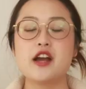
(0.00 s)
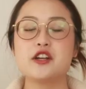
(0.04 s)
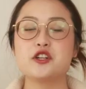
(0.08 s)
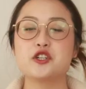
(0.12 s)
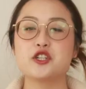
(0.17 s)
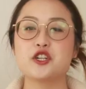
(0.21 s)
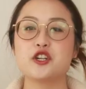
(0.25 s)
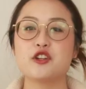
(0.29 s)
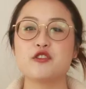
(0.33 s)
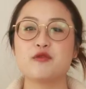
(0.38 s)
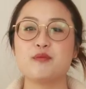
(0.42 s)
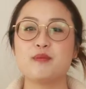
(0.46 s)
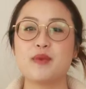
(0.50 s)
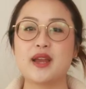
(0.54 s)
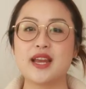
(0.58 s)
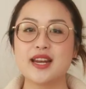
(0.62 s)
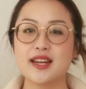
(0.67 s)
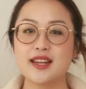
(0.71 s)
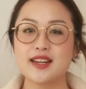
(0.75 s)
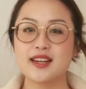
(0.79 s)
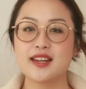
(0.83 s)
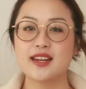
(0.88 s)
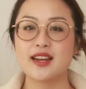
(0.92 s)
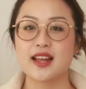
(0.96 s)
I should have made
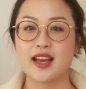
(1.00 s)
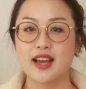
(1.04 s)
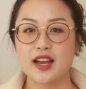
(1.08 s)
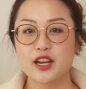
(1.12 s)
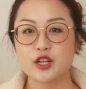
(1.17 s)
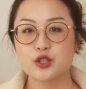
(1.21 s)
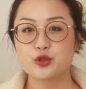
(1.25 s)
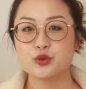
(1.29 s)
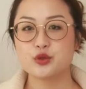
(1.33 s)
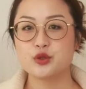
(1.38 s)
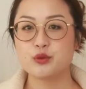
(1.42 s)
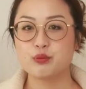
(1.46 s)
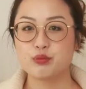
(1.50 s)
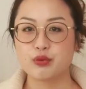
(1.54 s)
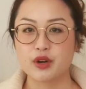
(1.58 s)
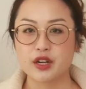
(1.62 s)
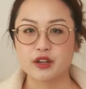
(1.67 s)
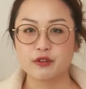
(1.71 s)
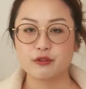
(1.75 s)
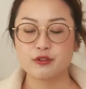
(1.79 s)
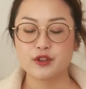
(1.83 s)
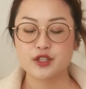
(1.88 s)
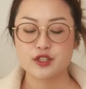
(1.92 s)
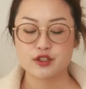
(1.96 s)
it an actual
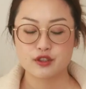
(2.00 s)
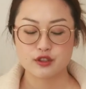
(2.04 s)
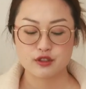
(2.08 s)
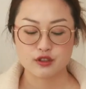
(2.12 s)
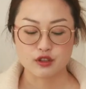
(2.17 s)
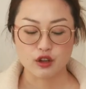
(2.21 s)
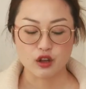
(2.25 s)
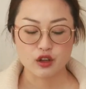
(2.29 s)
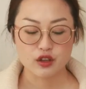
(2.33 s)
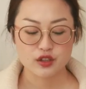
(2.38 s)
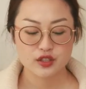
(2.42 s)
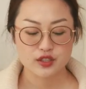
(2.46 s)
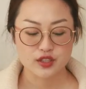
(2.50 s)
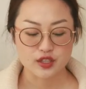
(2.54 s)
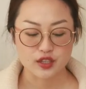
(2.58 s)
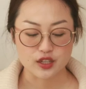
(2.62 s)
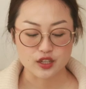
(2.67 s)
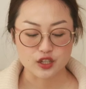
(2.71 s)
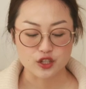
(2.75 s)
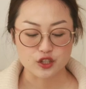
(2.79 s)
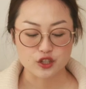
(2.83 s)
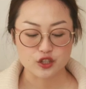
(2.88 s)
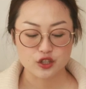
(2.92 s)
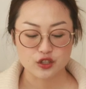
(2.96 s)
breakfast
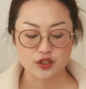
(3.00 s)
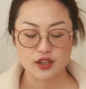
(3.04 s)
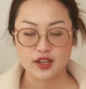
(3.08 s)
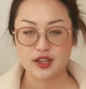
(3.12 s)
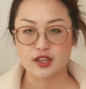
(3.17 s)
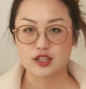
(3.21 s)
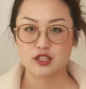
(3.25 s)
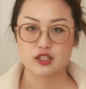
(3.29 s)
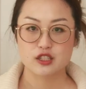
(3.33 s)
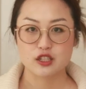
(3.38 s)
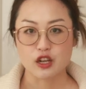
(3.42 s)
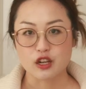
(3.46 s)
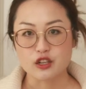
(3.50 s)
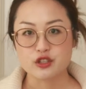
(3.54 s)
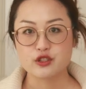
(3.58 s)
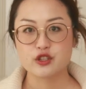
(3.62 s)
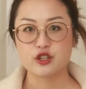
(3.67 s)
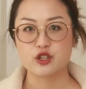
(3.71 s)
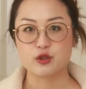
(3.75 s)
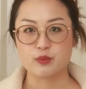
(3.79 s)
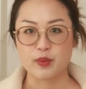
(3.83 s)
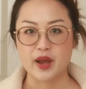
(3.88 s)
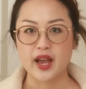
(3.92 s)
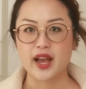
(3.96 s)
sausage, like a
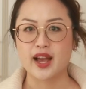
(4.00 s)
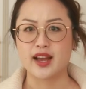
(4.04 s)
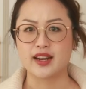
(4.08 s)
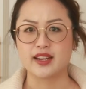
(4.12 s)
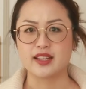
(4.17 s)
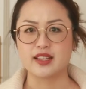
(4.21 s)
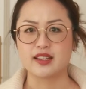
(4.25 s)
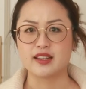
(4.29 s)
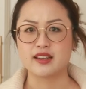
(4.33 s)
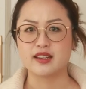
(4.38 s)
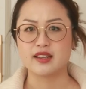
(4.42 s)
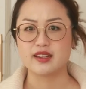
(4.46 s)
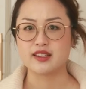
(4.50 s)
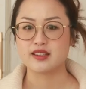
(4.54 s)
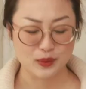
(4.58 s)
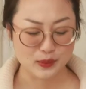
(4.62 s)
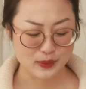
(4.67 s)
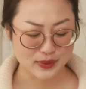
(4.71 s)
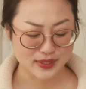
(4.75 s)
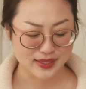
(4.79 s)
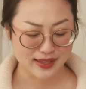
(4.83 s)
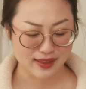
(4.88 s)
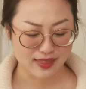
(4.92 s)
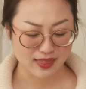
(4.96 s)
sausage patty. What
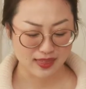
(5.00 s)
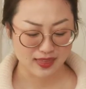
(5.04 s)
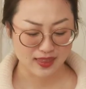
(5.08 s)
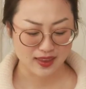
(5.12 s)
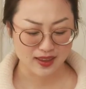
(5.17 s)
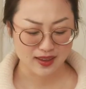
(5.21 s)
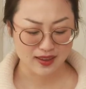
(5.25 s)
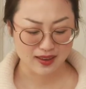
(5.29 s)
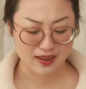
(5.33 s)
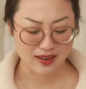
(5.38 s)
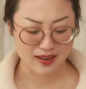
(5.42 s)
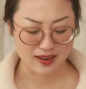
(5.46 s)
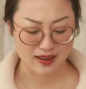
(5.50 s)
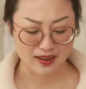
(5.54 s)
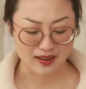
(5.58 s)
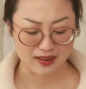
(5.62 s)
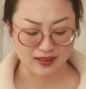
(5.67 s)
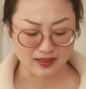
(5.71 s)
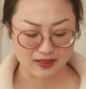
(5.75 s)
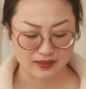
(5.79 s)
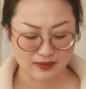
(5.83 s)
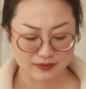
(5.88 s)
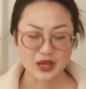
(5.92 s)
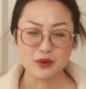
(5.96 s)
was I
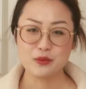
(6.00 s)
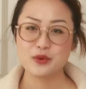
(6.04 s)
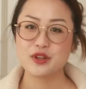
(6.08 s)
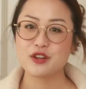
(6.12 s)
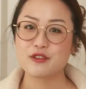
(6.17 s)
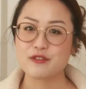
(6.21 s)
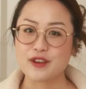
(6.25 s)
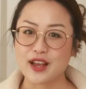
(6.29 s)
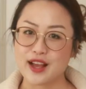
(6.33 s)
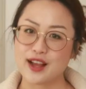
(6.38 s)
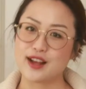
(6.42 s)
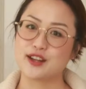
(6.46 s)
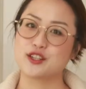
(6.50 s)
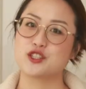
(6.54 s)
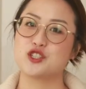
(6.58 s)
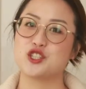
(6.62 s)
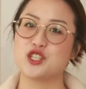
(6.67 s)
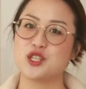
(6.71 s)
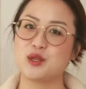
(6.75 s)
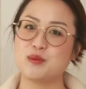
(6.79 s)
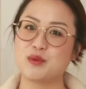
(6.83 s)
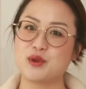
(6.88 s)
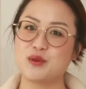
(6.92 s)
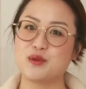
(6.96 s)
thinking? That would have
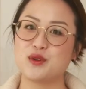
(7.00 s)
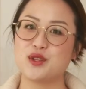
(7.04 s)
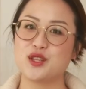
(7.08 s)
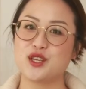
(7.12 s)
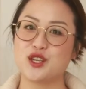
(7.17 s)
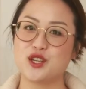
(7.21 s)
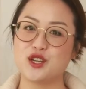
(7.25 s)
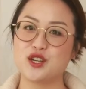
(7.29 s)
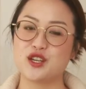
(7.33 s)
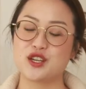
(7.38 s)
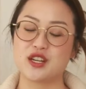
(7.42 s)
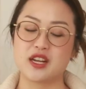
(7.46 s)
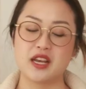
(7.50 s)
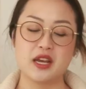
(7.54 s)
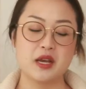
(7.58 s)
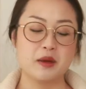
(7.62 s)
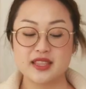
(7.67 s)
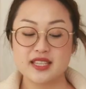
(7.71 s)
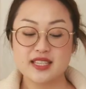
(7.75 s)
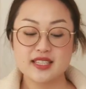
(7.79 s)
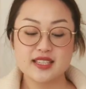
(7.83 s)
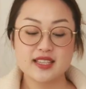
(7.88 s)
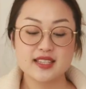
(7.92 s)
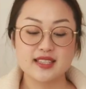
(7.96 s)
actually been really good.
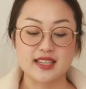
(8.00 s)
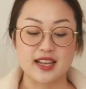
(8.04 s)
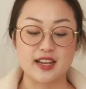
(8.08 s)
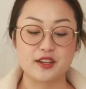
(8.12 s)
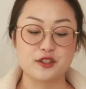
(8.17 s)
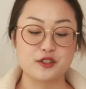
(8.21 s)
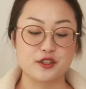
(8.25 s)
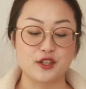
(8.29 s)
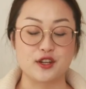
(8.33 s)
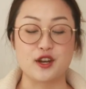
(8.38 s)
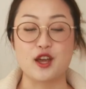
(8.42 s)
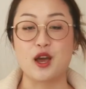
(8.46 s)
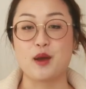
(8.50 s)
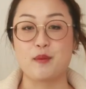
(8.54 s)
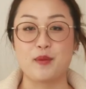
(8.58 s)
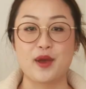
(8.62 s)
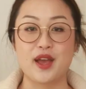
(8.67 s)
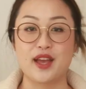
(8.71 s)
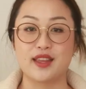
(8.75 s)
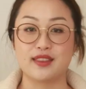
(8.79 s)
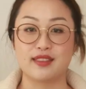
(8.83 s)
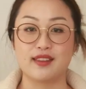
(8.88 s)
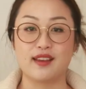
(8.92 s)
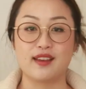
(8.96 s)
But this is actually not
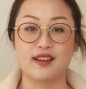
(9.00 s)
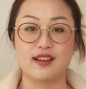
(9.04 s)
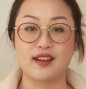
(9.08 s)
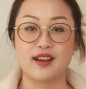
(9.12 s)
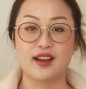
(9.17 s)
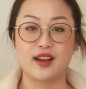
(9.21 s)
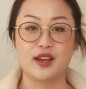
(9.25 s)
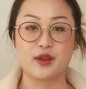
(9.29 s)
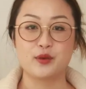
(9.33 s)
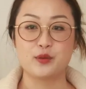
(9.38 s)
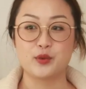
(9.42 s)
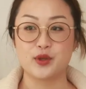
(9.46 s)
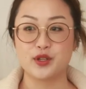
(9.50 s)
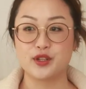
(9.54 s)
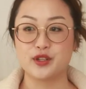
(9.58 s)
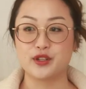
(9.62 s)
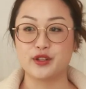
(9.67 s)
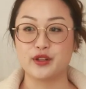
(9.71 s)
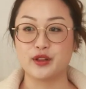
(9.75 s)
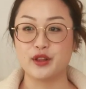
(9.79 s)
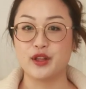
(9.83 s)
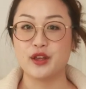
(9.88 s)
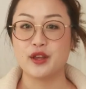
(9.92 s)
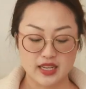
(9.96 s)
bad. Like, I
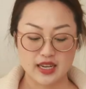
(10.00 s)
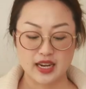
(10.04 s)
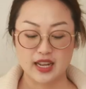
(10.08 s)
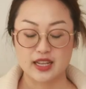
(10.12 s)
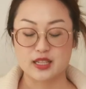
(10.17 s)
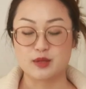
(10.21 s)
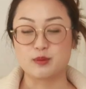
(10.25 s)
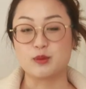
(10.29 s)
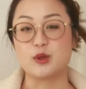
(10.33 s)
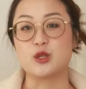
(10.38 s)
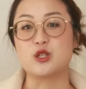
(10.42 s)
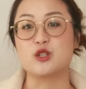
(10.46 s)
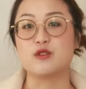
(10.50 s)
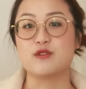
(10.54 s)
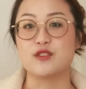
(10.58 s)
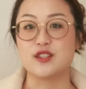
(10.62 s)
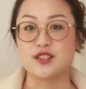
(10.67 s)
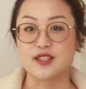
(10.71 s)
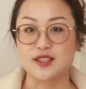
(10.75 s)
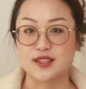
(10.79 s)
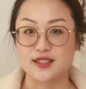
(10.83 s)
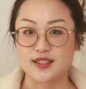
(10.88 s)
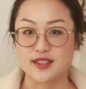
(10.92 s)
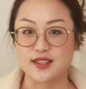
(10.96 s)
will eat as much of
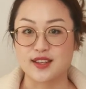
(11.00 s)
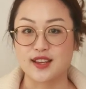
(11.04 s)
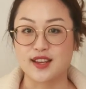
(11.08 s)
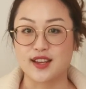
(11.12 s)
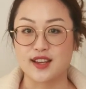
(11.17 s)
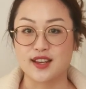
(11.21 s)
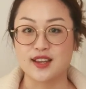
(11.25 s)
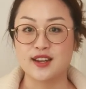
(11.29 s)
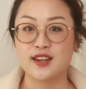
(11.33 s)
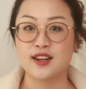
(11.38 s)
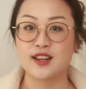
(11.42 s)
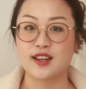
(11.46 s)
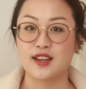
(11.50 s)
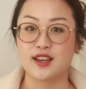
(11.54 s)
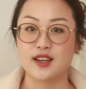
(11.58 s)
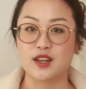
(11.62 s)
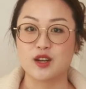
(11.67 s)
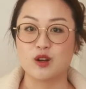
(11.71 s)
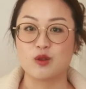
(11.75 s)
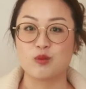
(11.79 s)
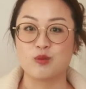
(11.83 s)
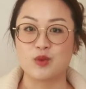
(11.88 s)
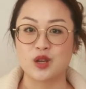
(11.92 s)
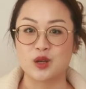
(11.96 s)
this as I can
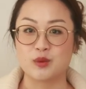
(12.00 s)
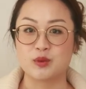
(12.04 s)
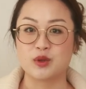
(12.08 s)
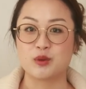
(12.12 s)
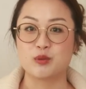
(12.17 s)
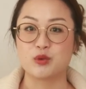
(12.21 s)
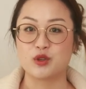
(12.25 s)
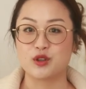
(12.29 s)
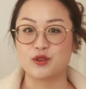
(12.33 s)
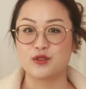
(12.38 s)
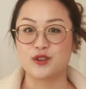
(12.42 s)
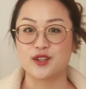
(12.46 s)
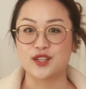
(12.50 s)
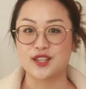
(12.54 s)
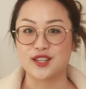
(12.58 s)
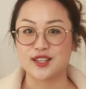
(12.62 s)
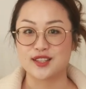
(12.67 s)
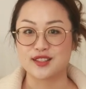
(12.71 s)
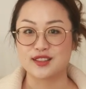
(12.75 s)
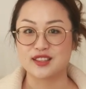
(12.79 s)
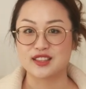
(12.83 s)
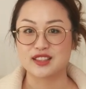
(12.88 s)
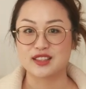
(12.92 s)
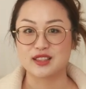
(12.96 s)
and make my boyfriend
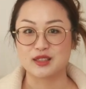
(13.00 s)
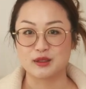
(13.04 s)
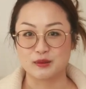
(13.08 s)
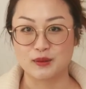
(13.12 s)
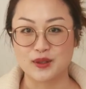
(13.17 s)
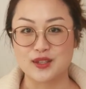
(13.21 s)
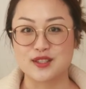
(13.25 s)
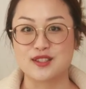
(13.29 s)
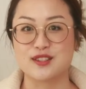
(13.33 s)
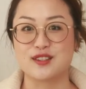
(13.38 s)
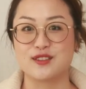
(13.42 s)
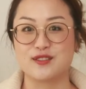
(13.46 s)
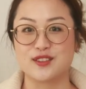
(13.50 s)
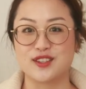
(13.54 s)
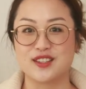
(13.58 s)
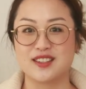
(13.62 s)
eat the rest of